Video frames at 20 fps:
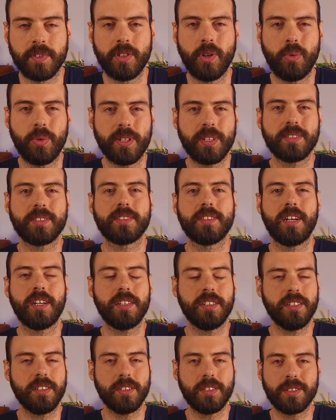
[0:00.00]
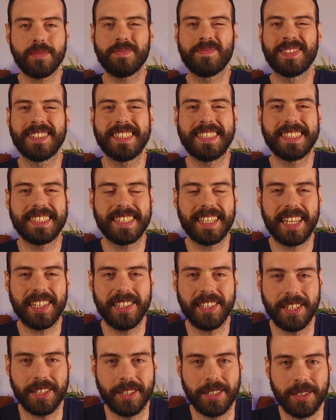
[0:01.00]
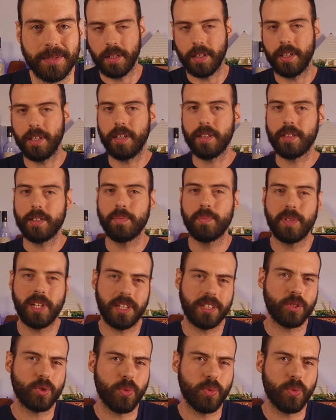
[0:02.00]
The real star here, scaling. It plays